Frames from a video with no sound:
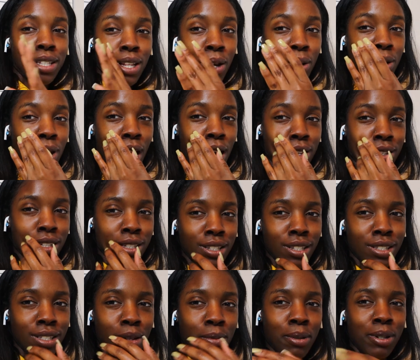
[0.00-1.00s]
So y'all, this
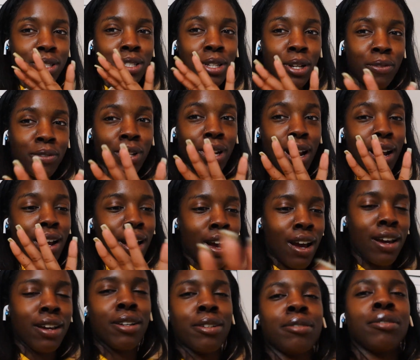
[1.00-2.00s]
is some of the stuff that I
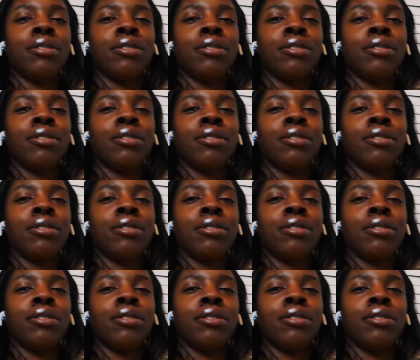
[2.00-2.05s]
got.